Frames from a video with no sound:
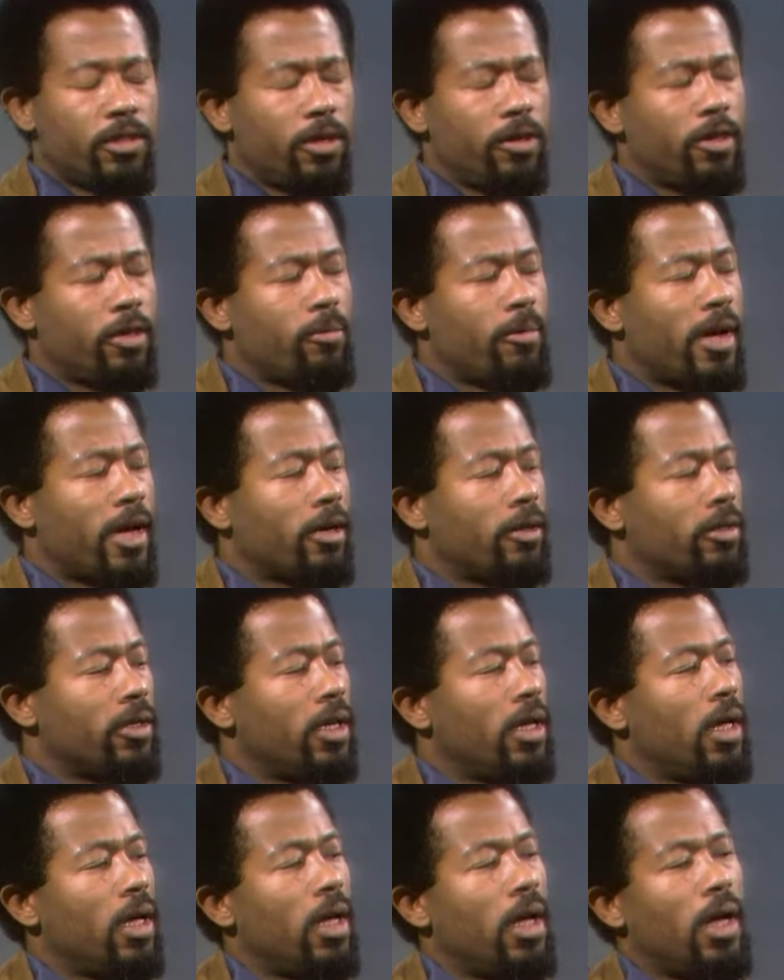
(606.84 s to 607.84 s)
concerned about,
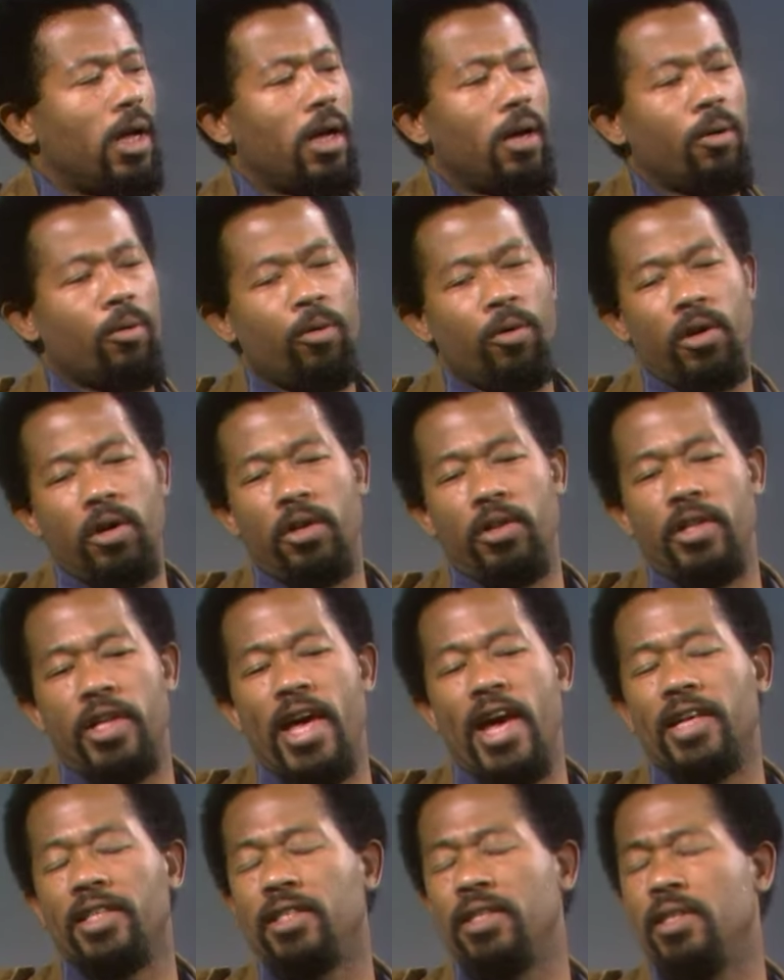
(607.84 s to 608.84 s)
where the
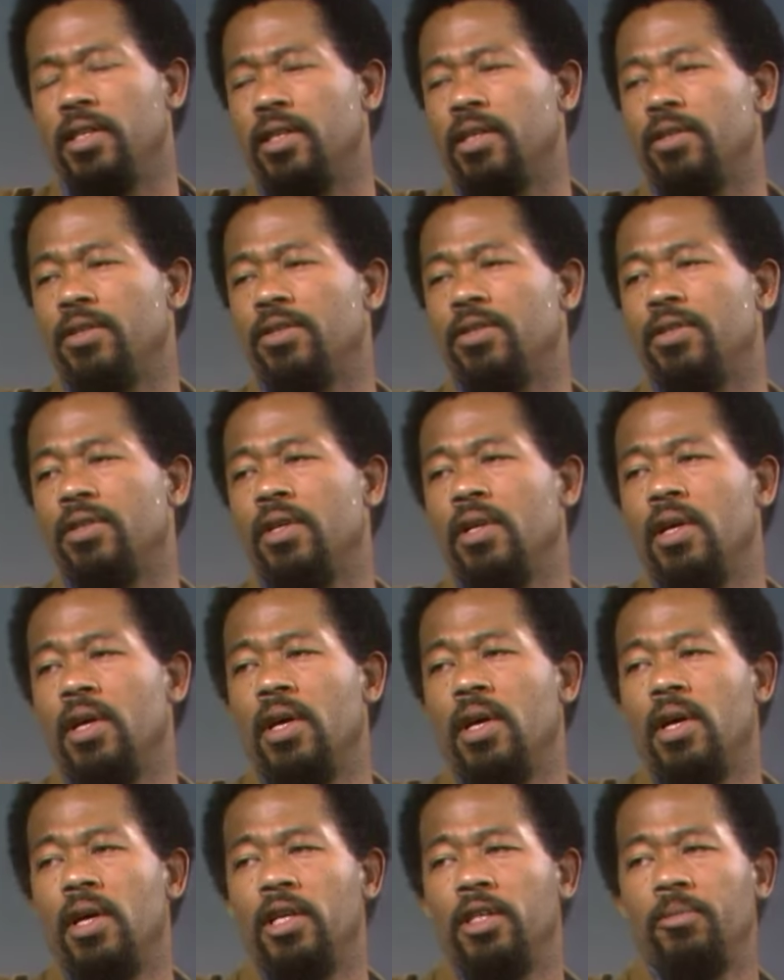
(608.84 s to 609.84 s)
action is.
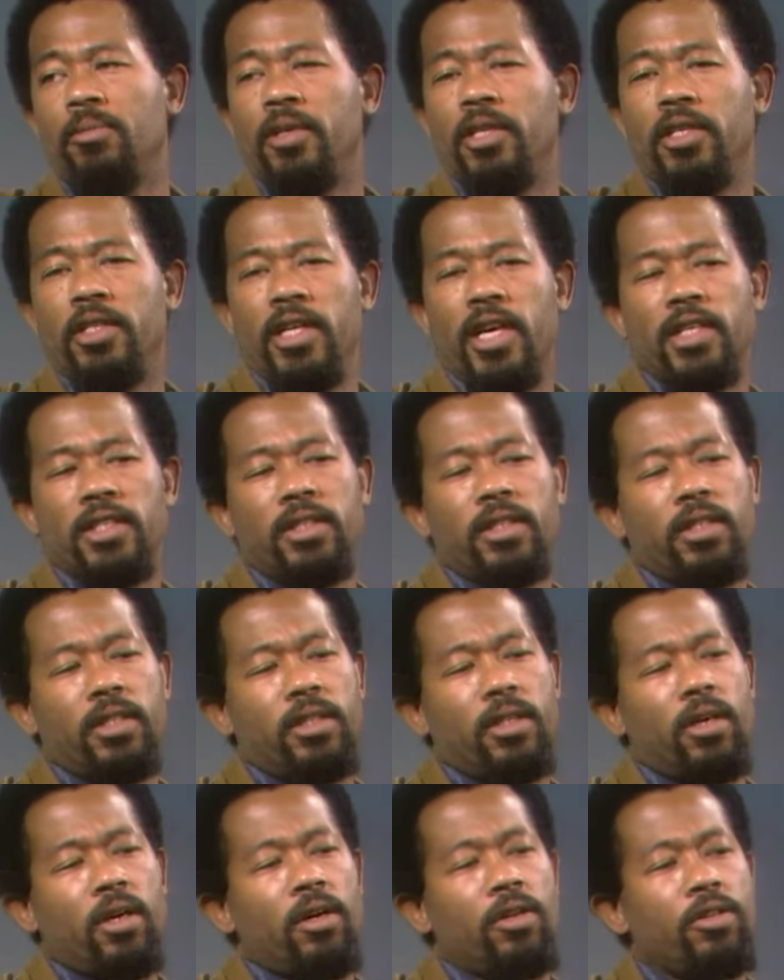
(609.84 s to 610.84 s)
It's being tested
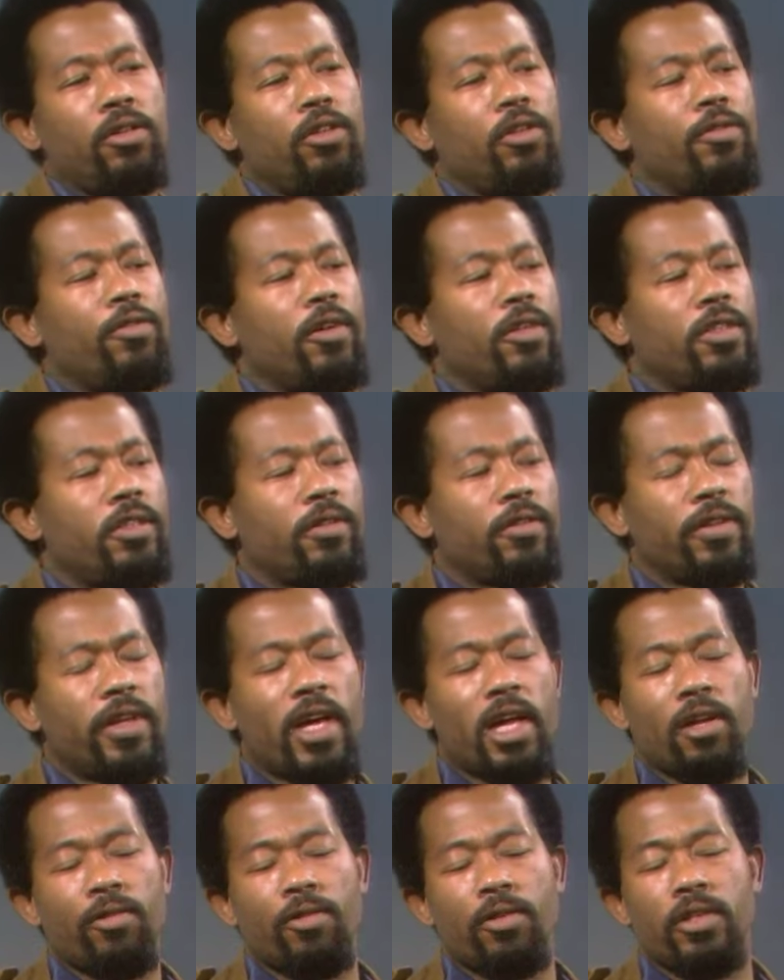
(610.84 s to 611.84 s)
on the University of
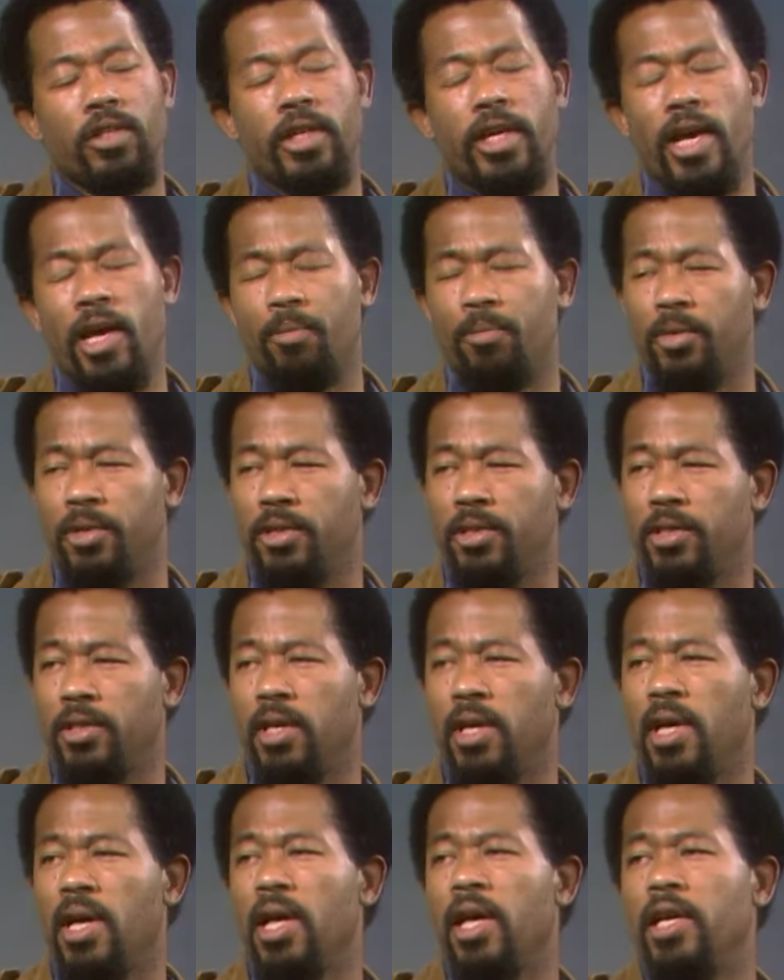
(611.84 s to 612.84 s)
California campus.
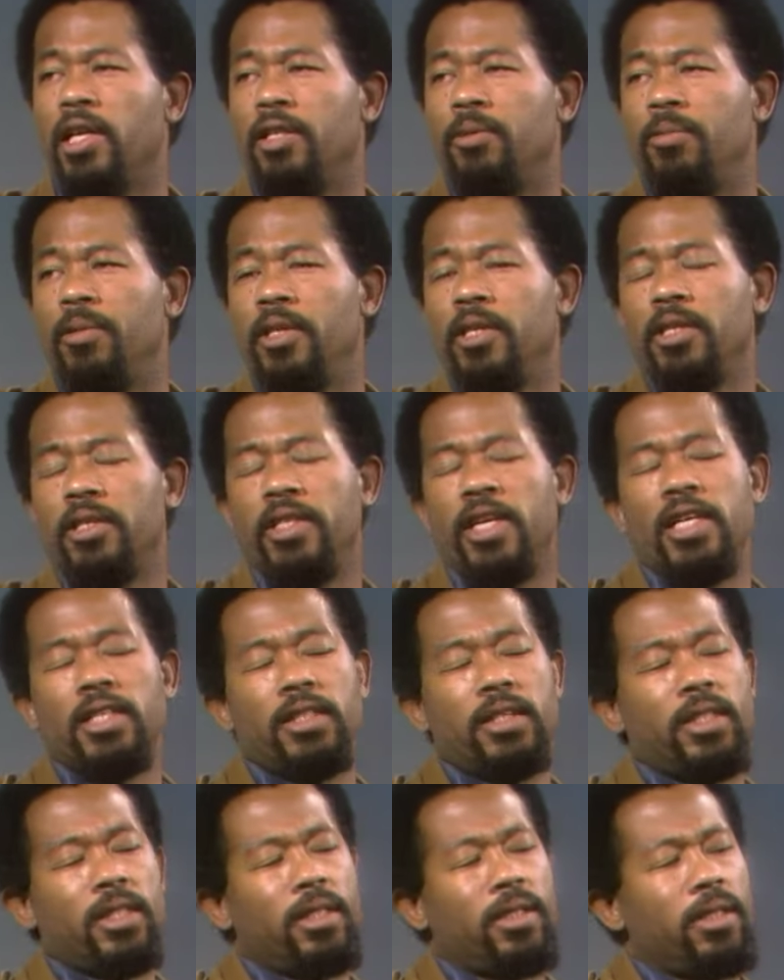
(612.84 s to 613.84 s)
It's being
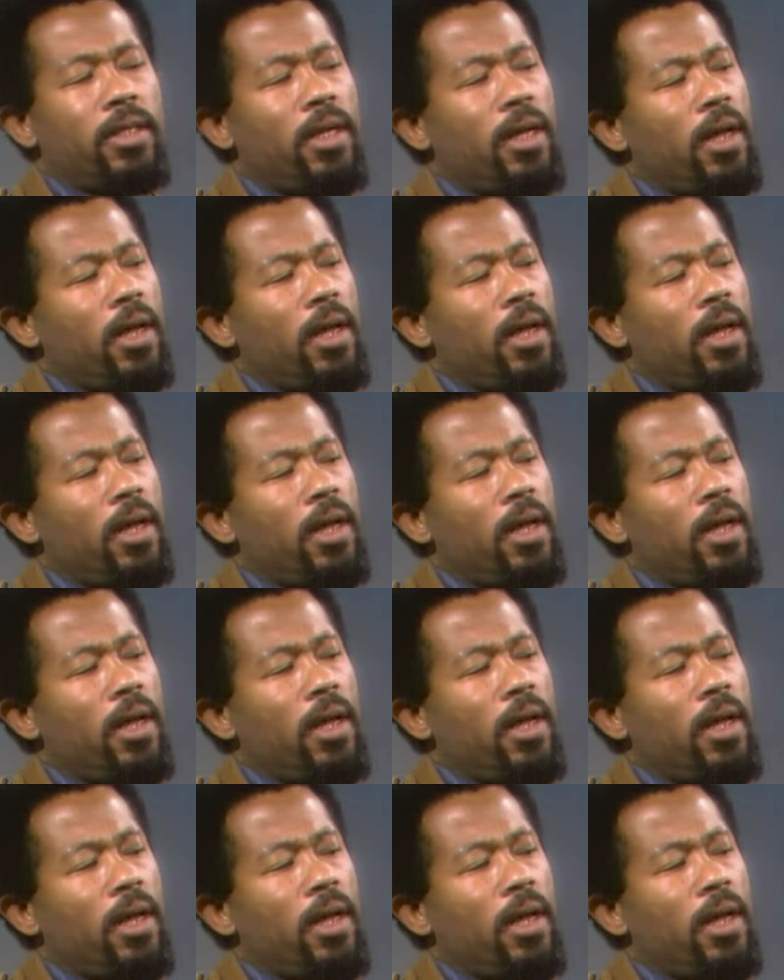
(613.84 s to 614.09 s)
tested